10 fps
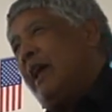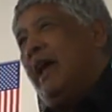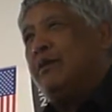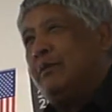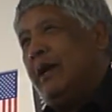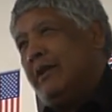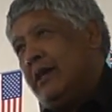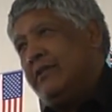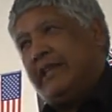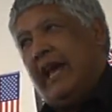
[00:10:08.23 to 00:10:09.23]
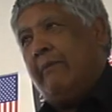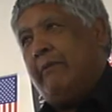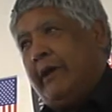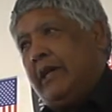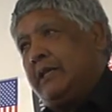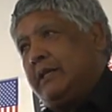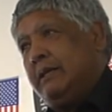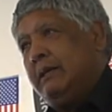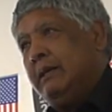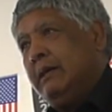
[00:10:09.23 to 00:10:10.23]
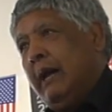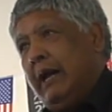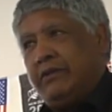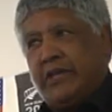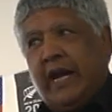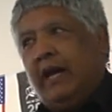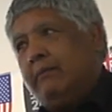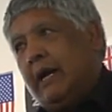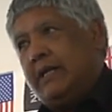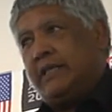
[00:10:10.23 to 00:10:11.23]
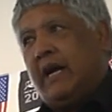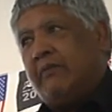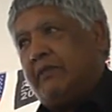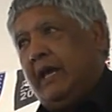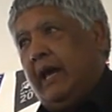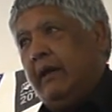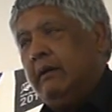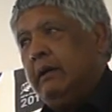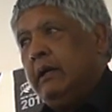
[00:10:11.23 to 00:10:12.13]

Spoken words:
against one of those damn reefs and chain myself there.